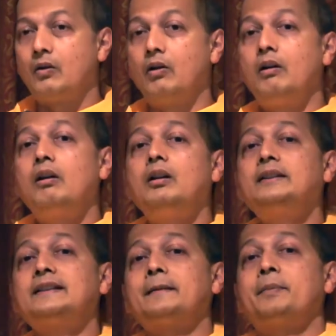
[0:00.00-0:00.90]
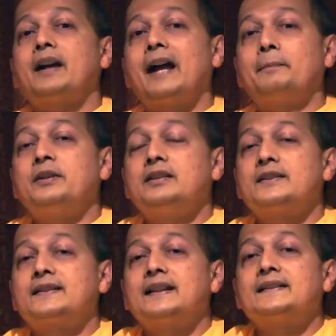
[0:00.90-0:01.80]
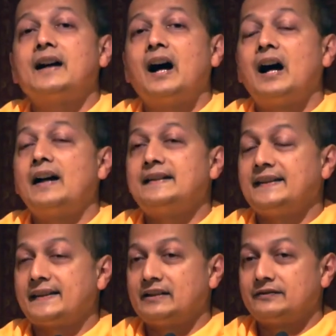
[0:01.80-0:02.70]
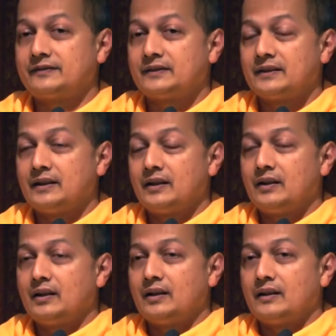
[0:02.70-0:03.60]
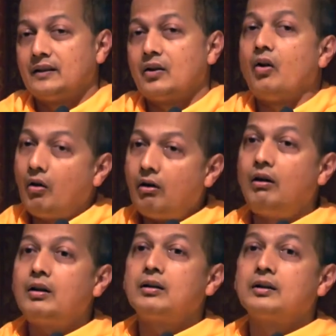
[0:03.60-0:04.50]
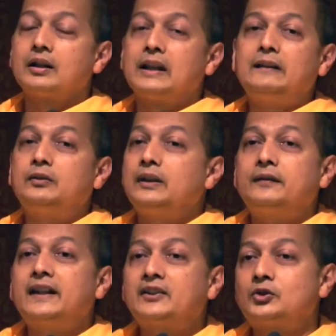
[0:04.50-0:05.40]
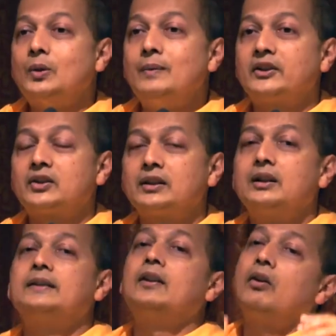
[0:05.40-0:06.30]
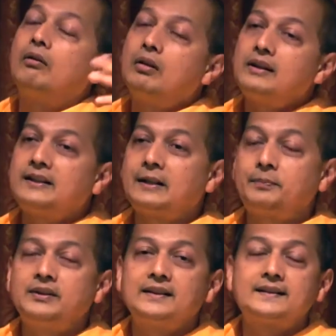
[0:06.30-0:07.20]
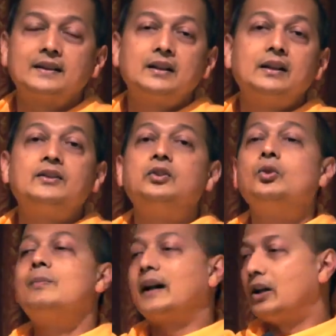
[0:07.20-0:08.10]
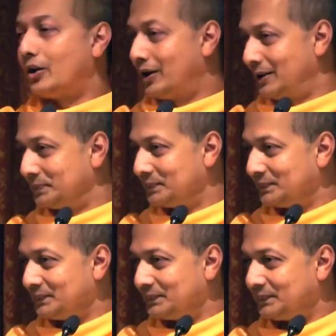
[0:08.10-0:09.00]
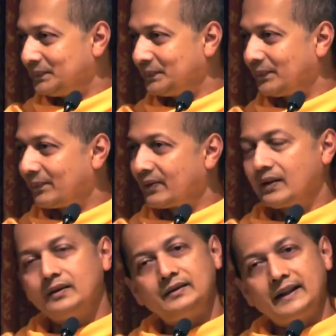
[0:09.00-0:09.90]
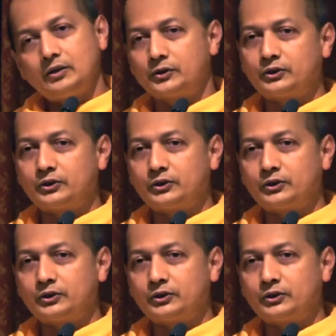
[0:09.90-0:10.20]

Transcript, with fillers: All that ap appears is I, the self. Or, if, you, if that's too much, then all that appears is you, my Lord. That